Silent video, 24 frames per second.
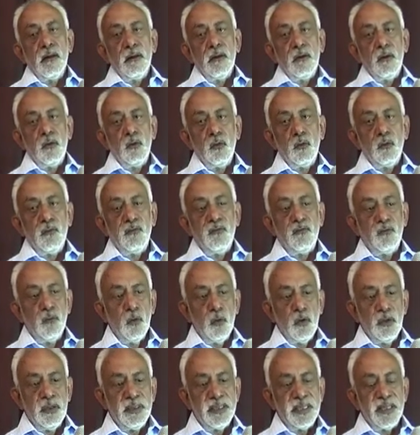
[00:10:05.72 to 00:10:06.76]
do
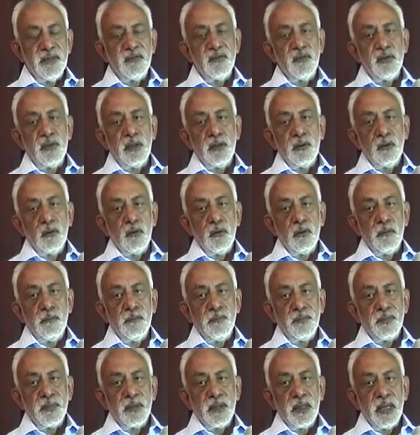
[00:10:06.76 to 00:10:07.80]
full testing
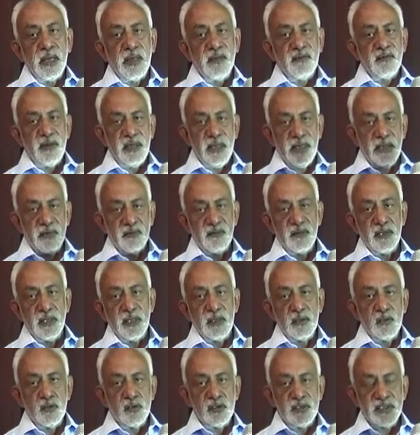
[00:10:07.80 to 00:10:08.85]
as he has
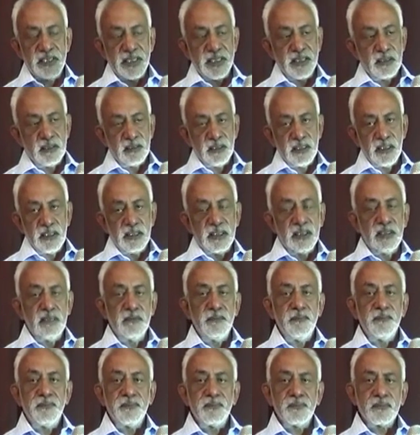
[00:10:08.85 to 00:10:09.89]
done to check that
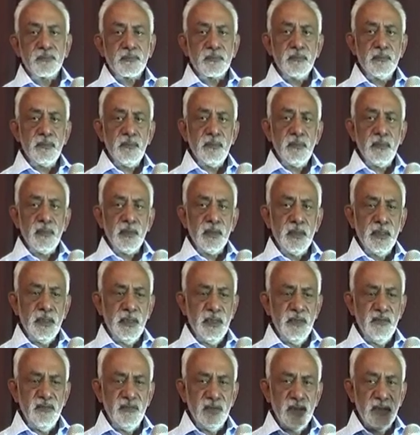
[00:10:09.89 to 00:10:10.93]

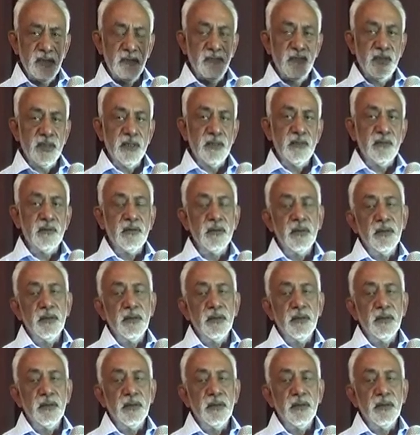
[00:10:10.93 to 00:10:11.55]
his certificate